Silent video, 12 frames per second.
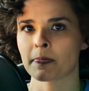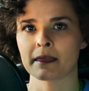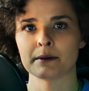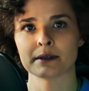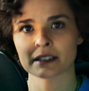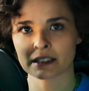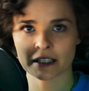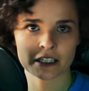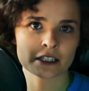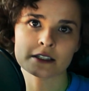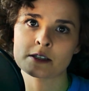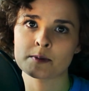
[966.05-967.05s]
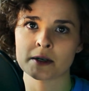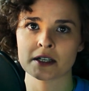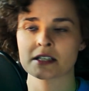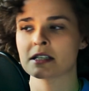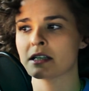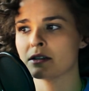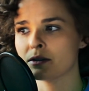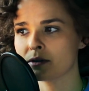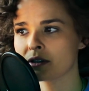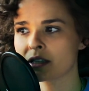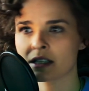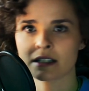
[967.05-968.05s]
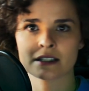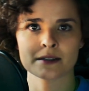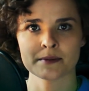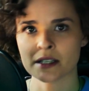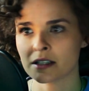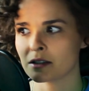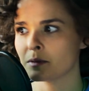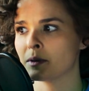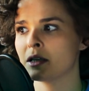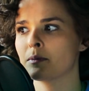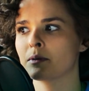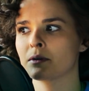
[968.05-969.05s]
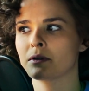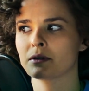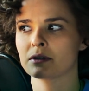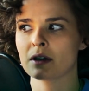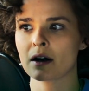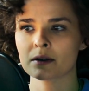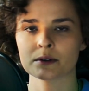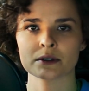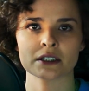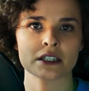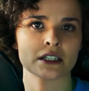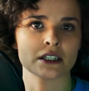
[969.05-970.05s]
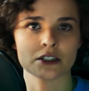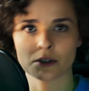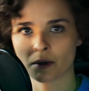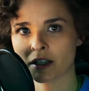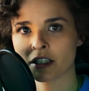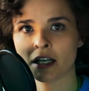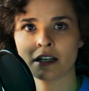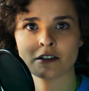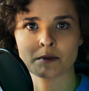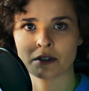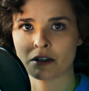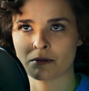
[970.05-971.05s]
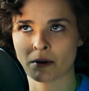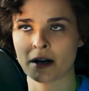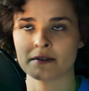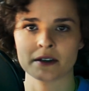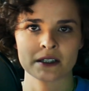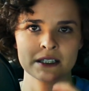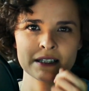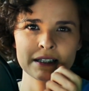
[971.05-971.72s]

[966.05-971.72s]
They really like experiencing new things, meeting new people, not only enjoy change, but they thrive on it.